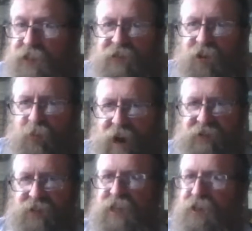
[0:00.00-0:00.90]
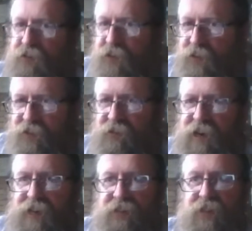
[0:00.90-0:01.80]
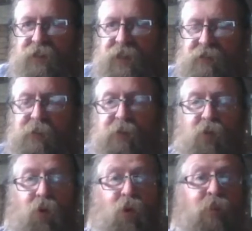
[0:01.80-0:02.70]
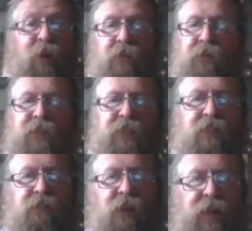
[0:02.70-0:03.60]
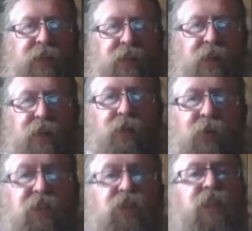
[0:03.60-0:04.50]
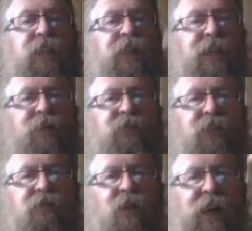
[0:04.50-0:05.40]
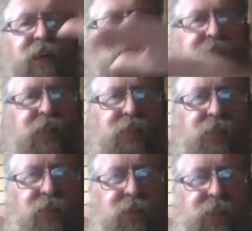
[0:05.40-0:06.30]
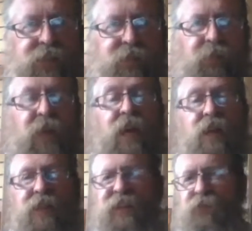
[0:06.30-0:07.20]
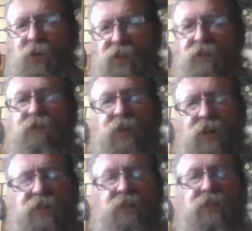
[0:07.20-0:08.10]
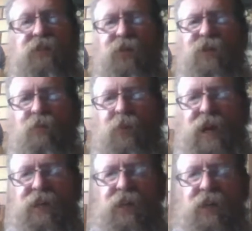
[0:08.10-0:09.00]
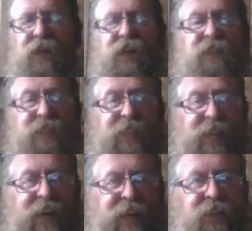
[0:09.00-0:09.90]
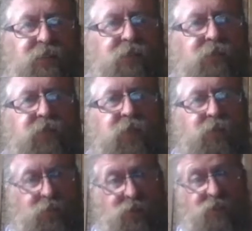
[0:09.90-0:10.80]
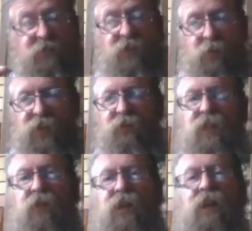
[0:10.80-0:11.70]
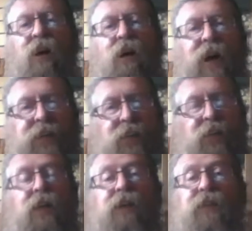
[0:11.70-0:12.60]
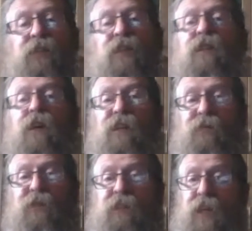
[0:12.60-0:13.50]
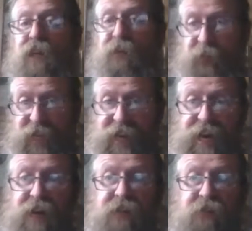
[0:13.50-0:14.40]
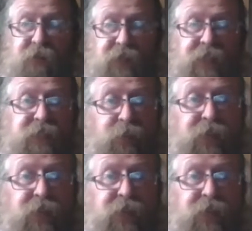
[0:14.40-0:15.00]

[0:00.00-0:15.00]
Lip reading: They're all parallel to the ground. They're all perfectly straight once you get up to the right height and look at them. That's what convergence is all about. It's the angle of view from your viewing height that determines how things